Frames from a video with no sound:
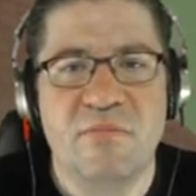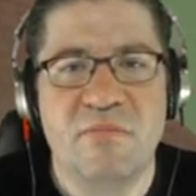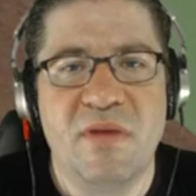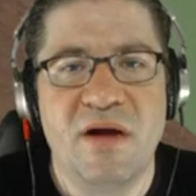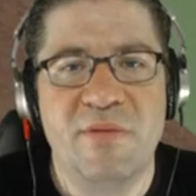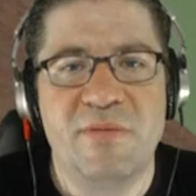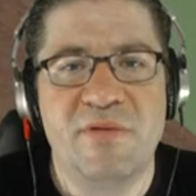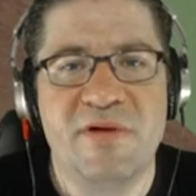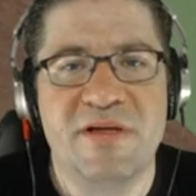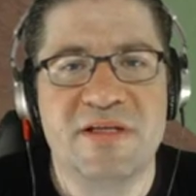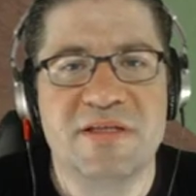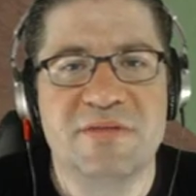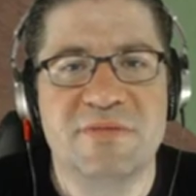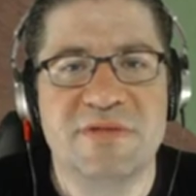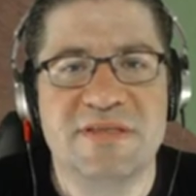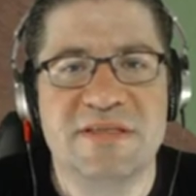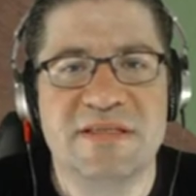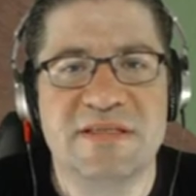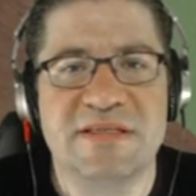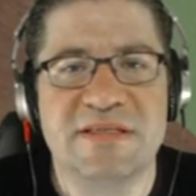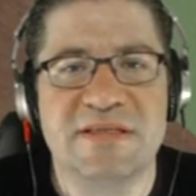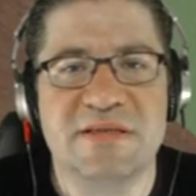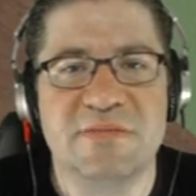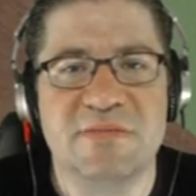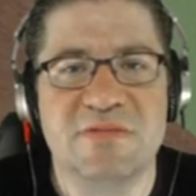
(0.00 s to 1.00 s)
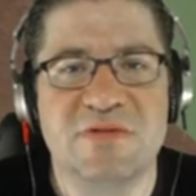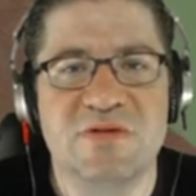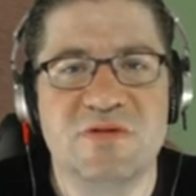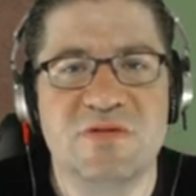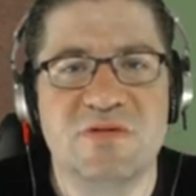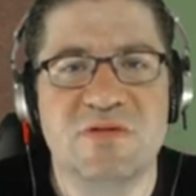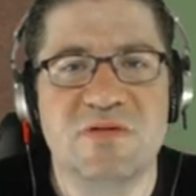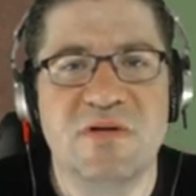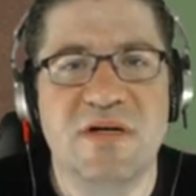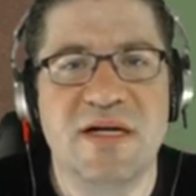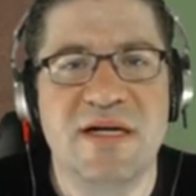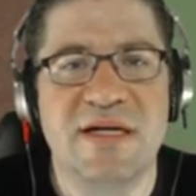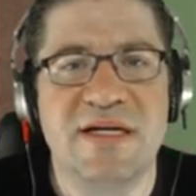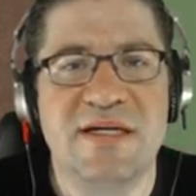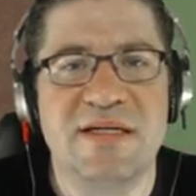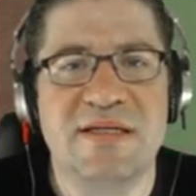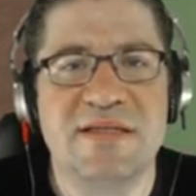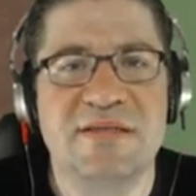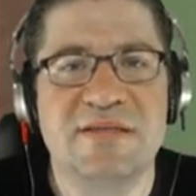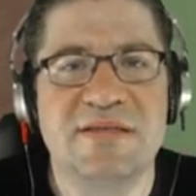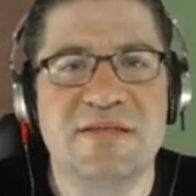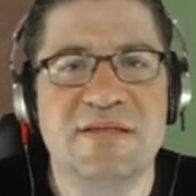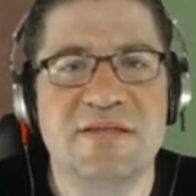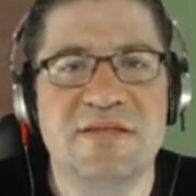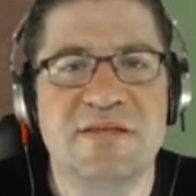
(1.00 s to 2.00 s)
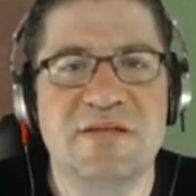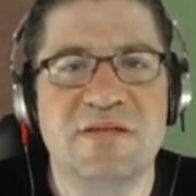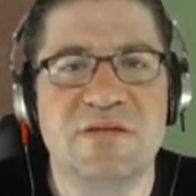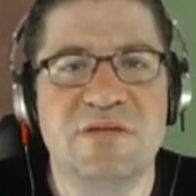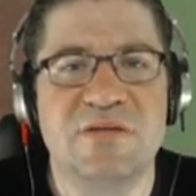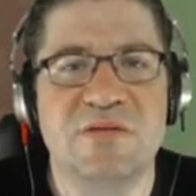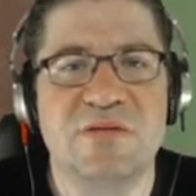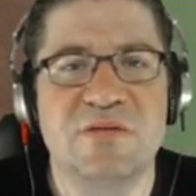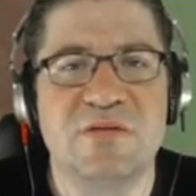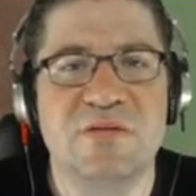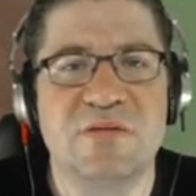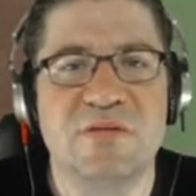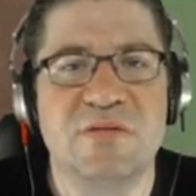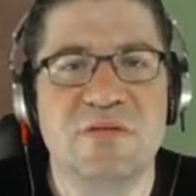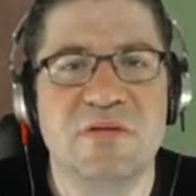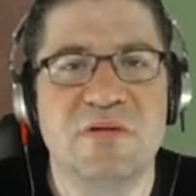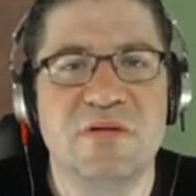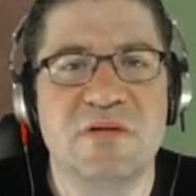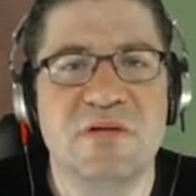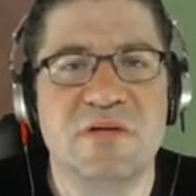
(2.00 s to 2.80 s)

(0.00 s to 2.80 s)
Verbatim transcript: placement system tries to